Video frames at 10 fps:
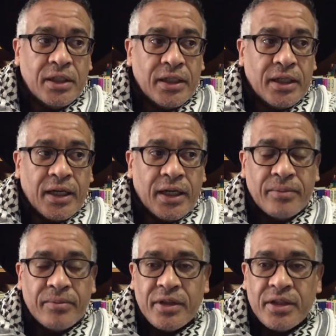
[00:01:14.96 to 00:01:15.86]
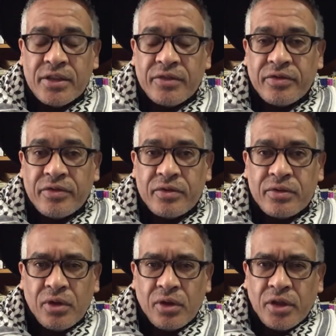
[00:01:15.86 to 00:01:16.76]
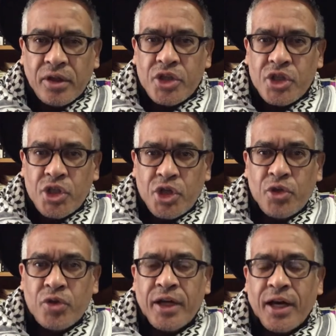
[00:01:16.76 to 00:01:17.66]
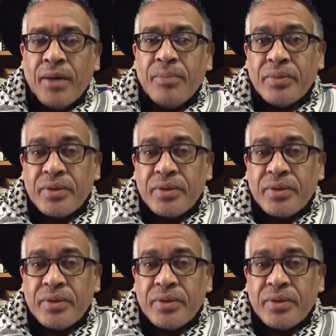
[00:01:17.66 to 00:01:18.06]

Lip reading: that have not only shown up